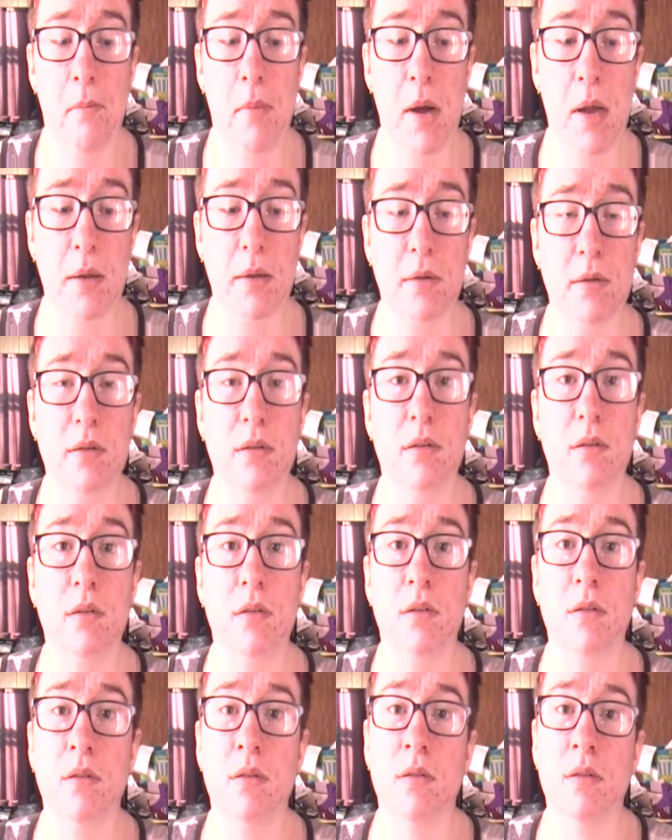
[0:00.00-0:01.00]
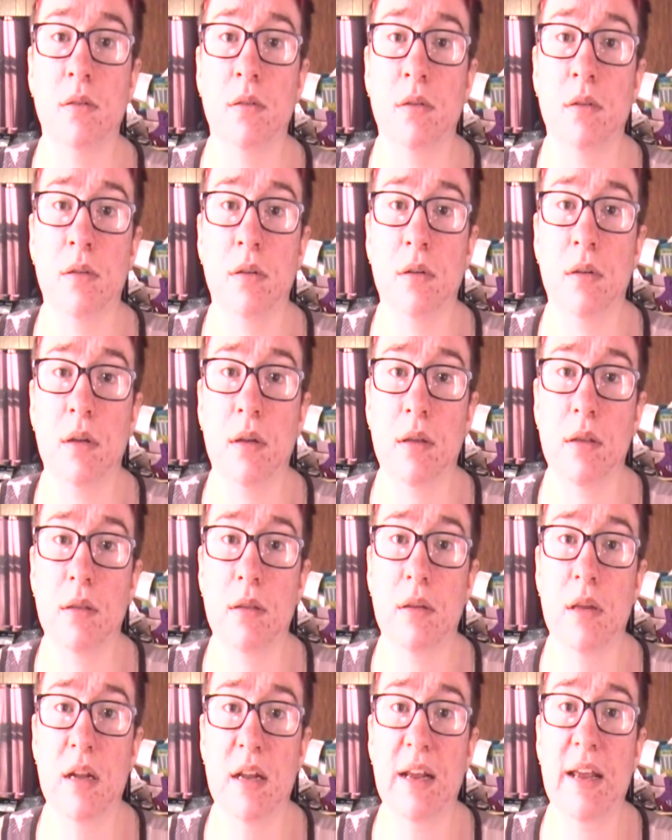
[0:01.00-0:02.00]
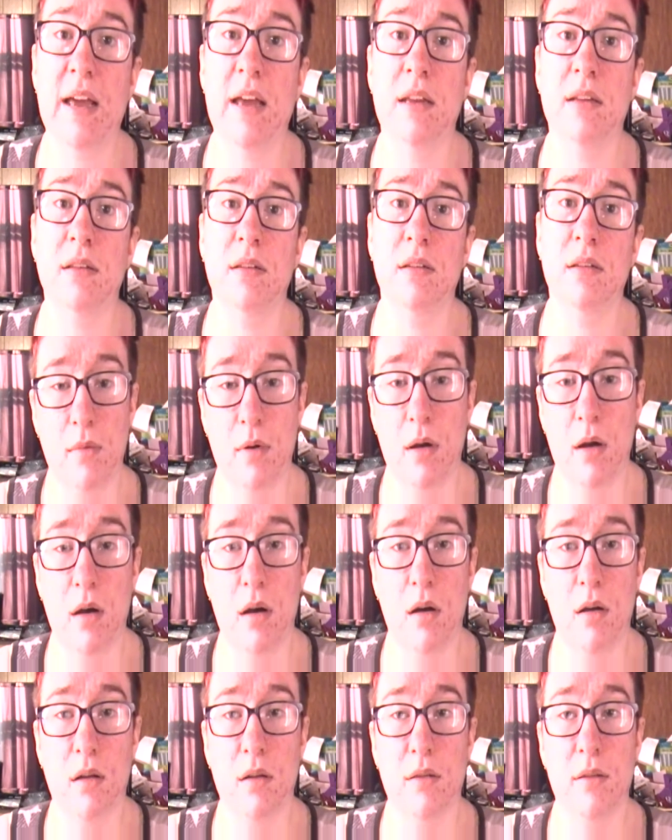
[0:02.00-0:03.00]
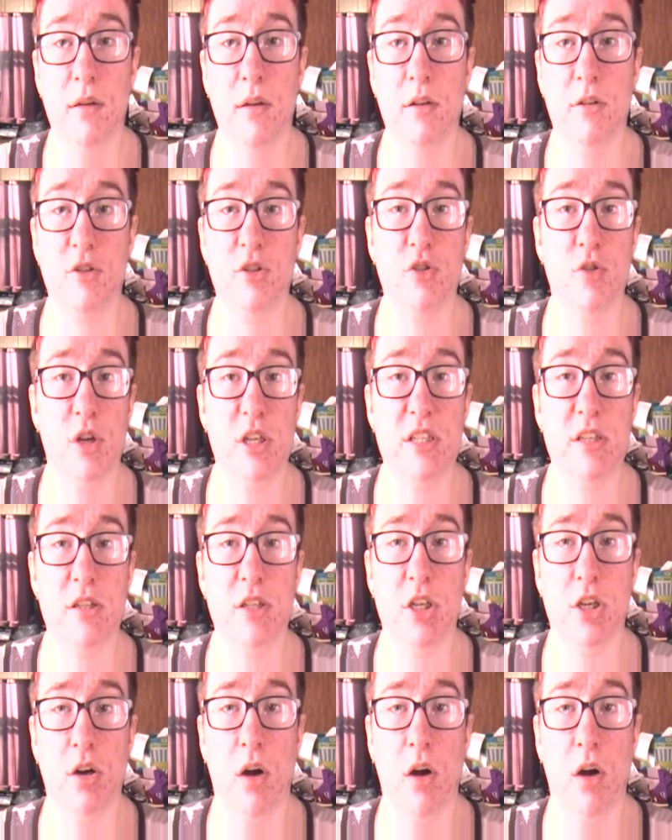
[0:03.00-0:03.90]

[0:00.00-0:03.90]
But then again, all the choices